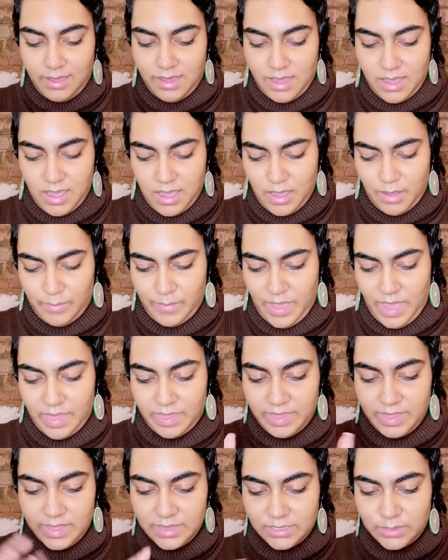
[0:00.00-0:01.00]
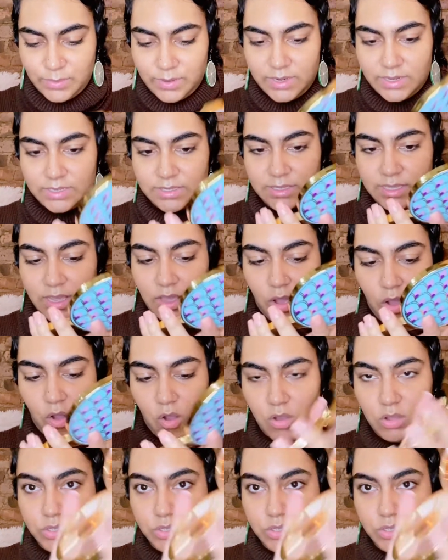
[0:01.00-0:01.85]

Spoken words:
And this one is the all